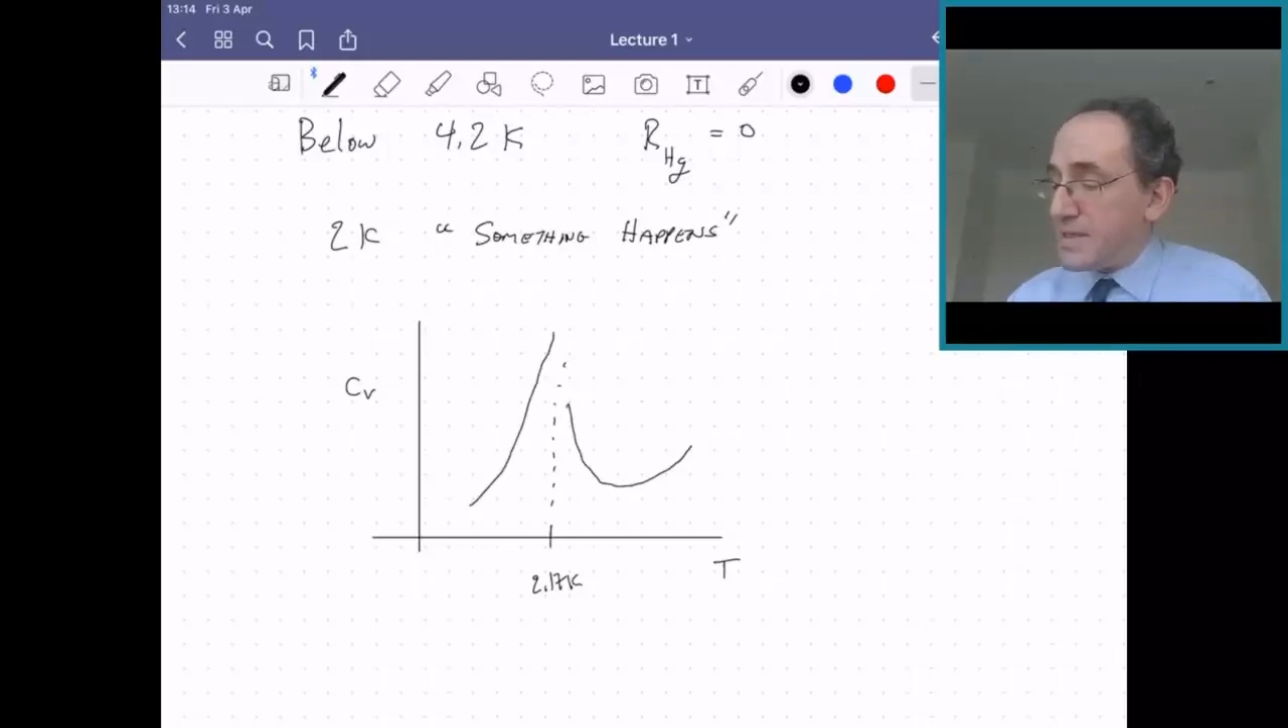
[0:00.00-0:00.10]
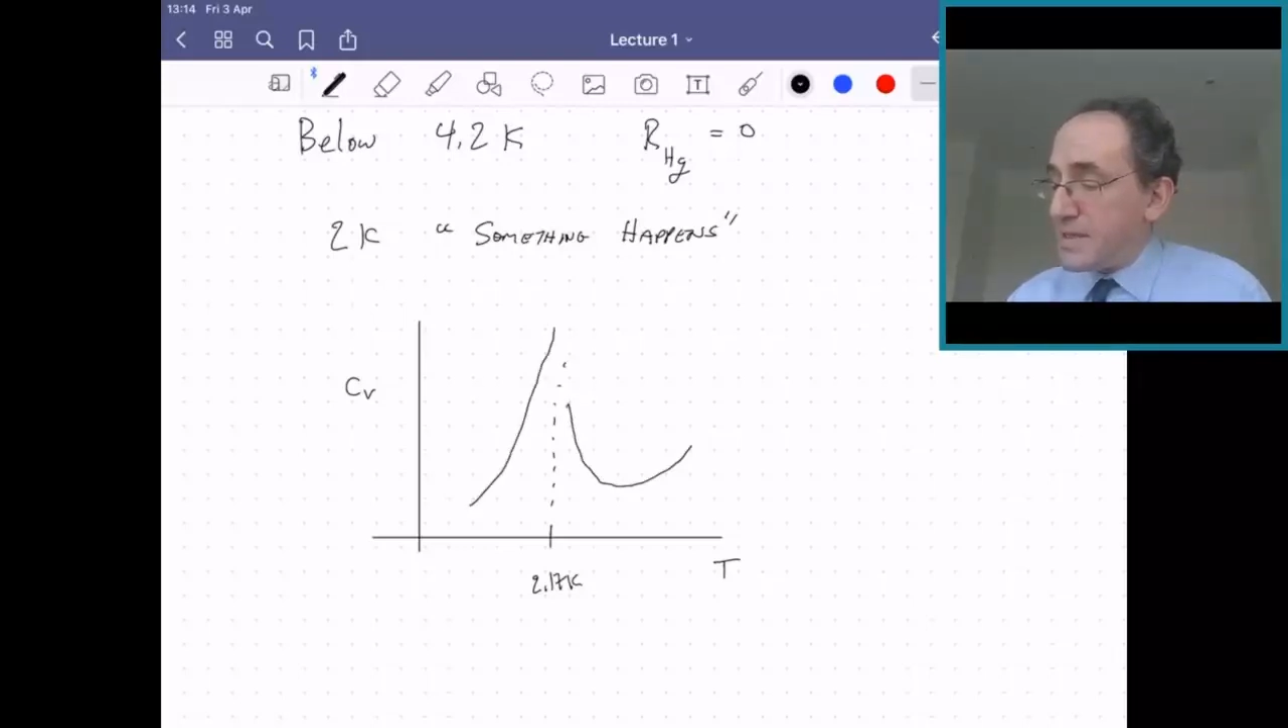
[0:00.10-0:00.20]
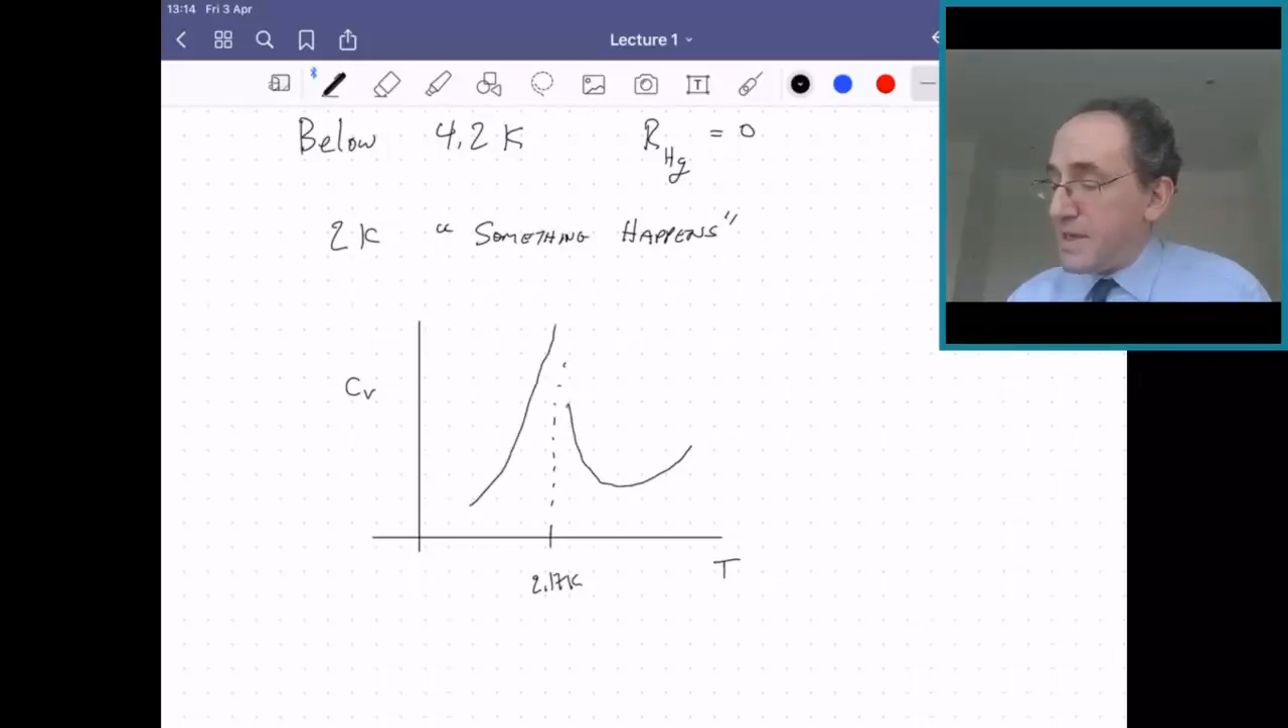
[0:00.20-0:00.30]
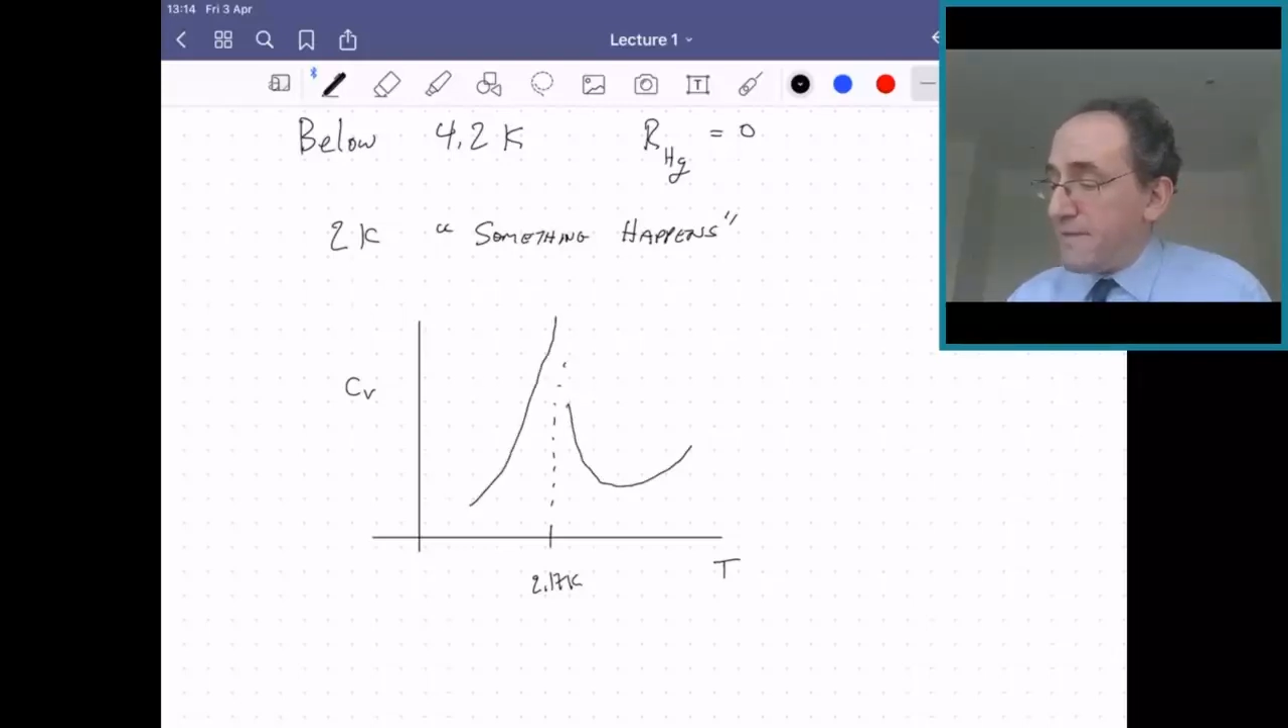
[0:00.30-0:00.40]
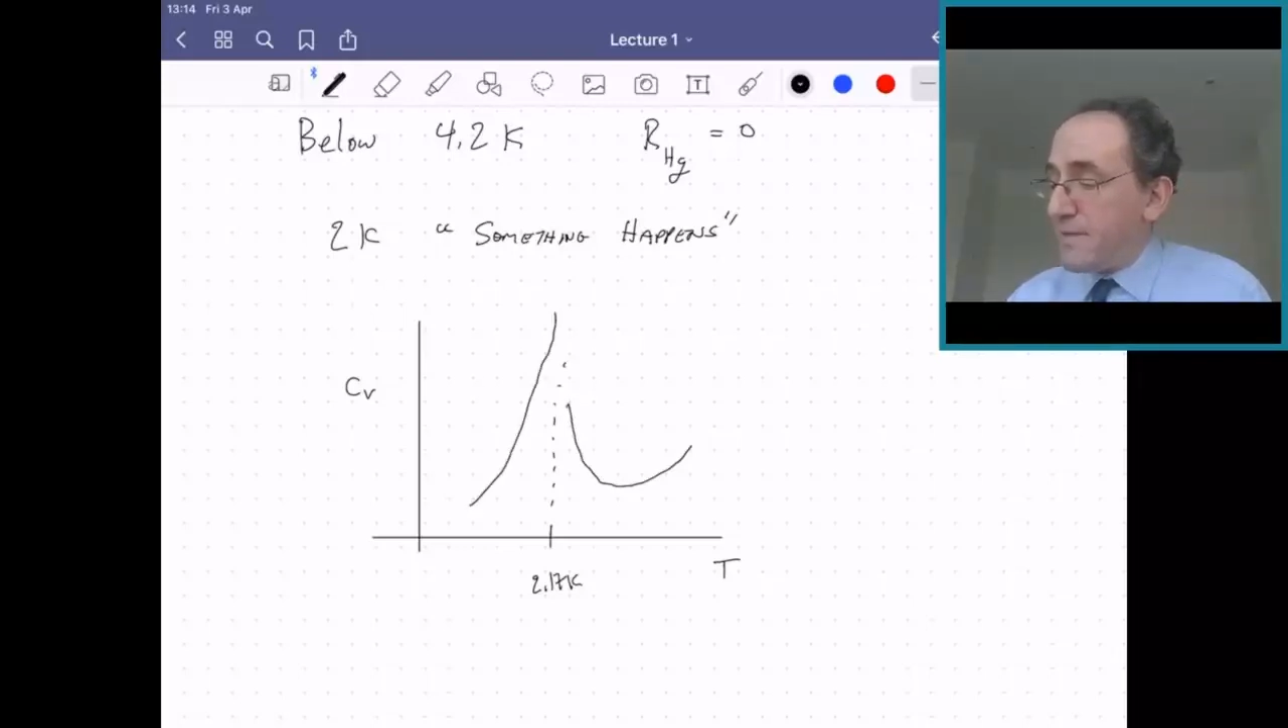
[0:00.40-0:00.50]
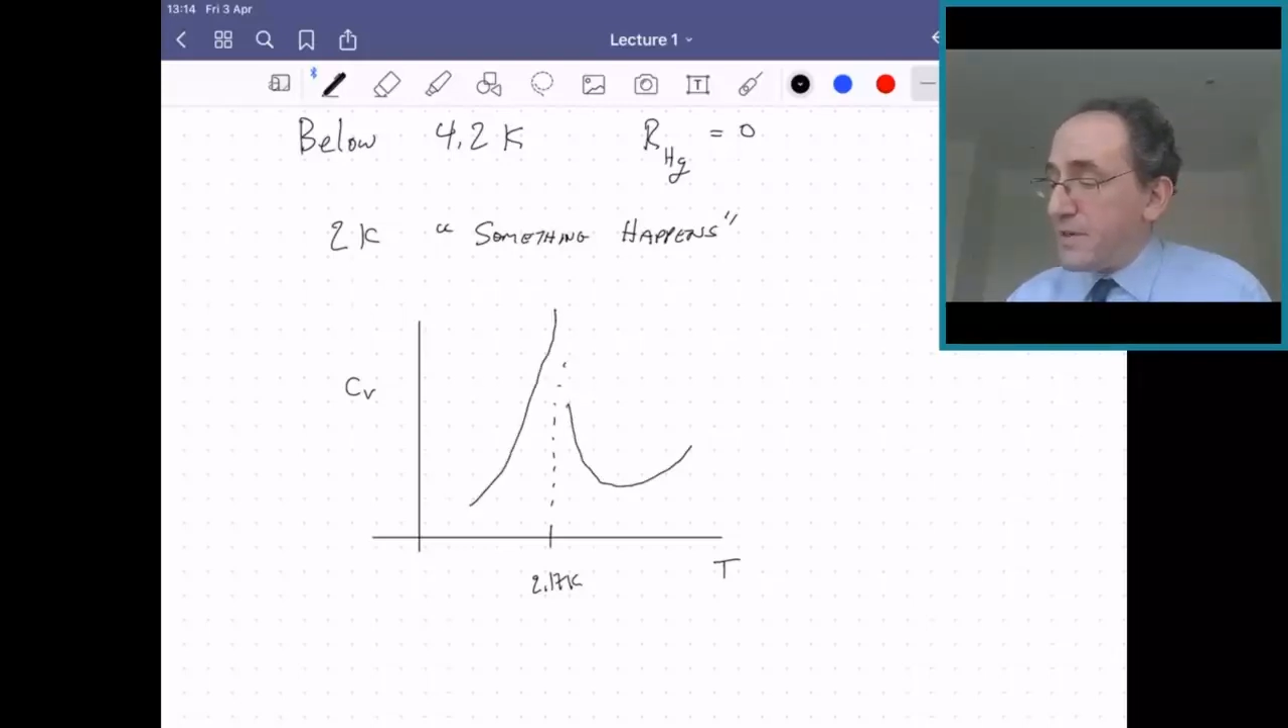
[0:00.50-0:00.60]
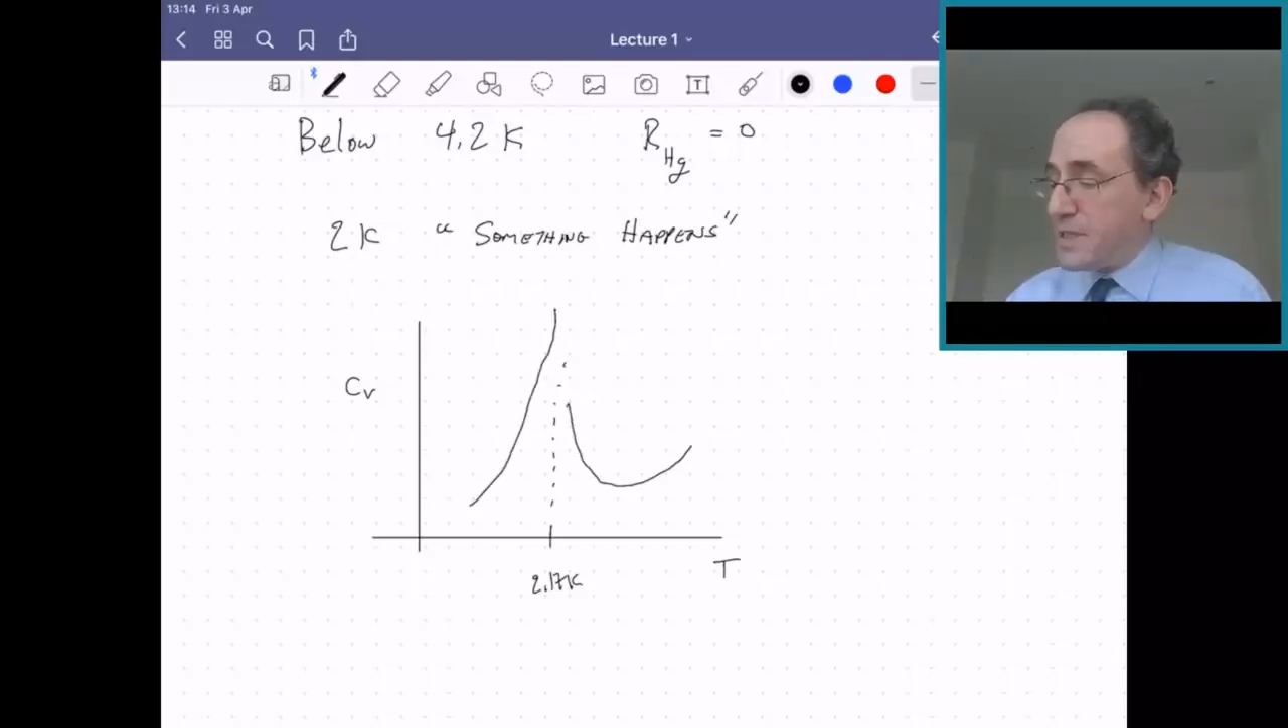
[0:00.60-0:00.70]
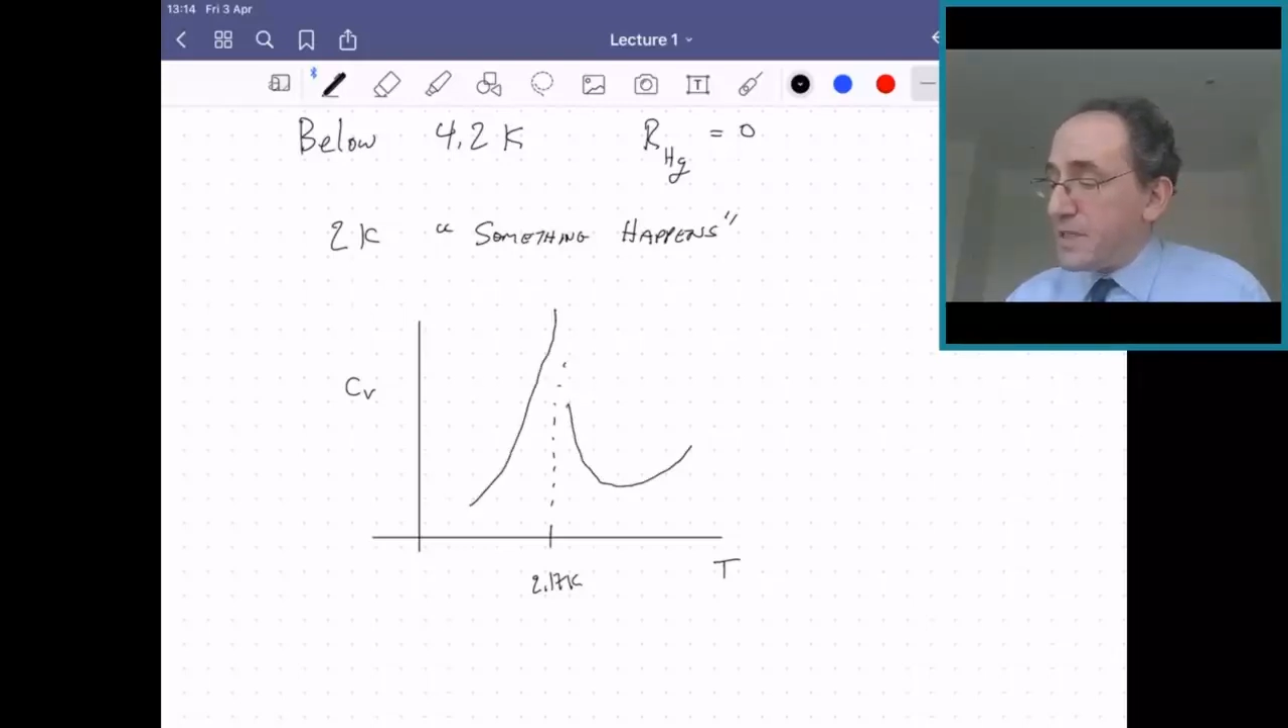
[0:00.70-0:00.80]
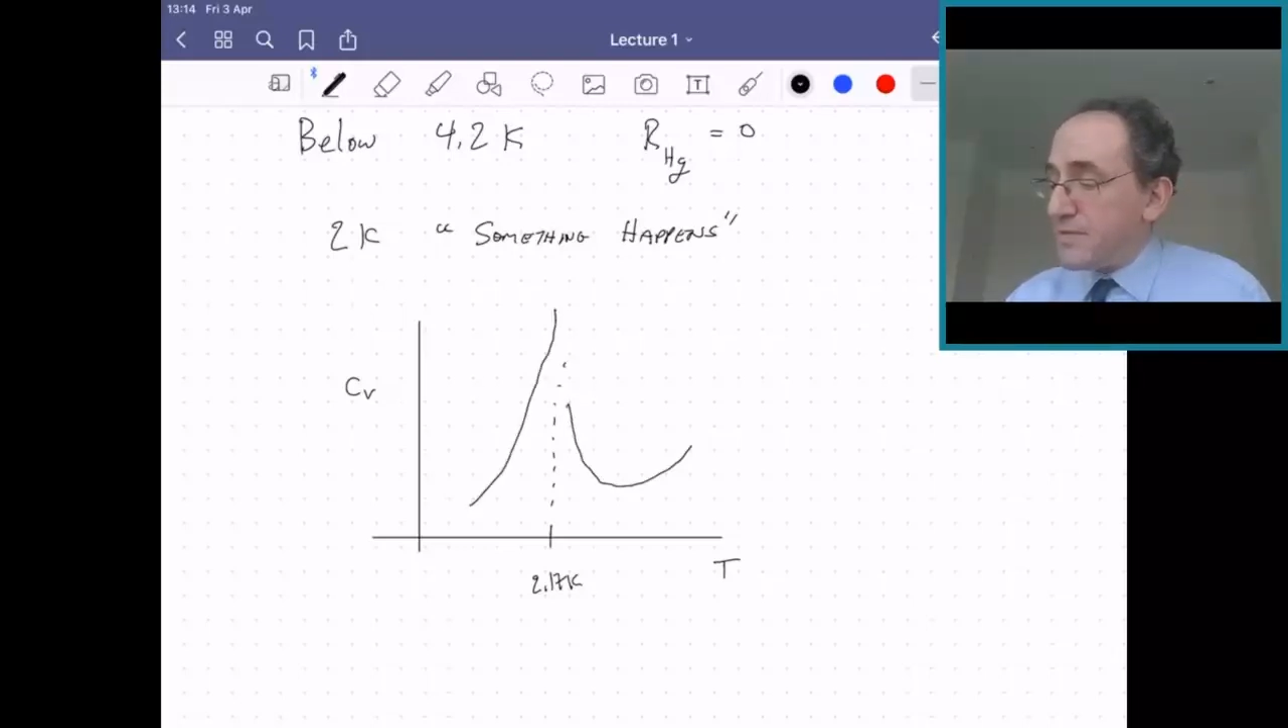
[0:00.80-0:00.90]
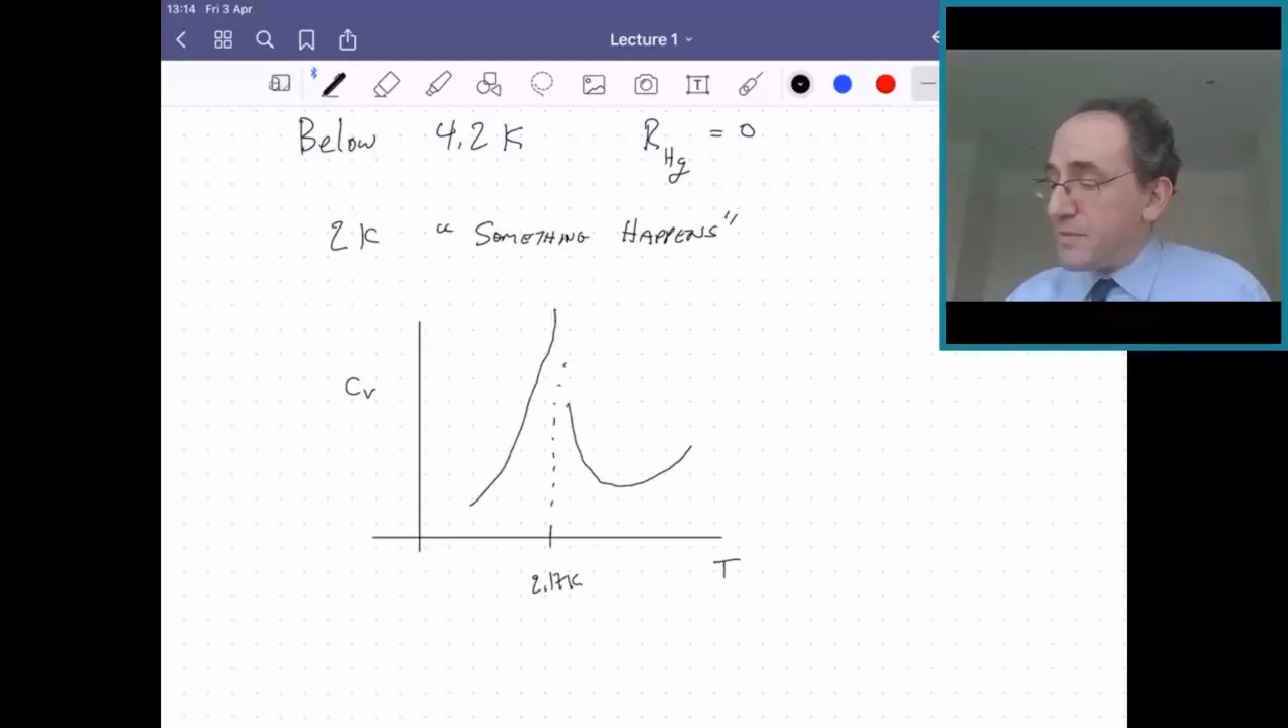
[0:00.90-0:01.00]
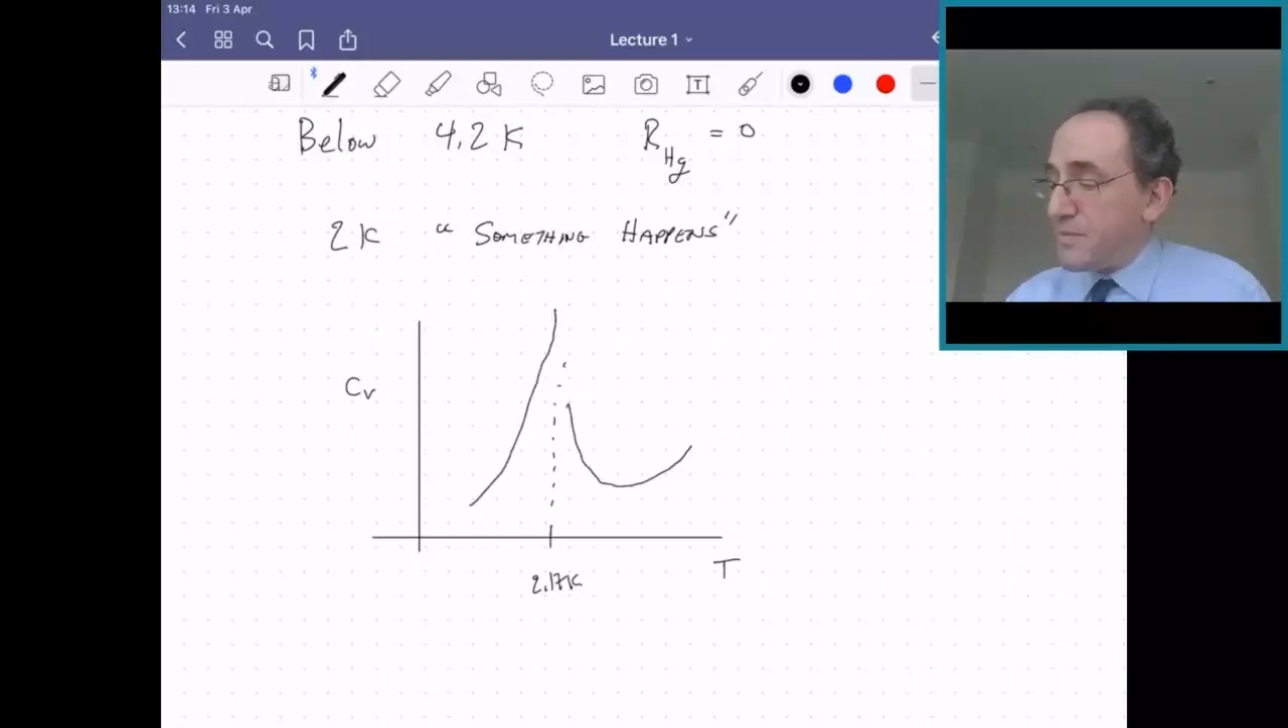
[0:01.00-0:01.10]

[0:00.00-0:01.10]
It diverges from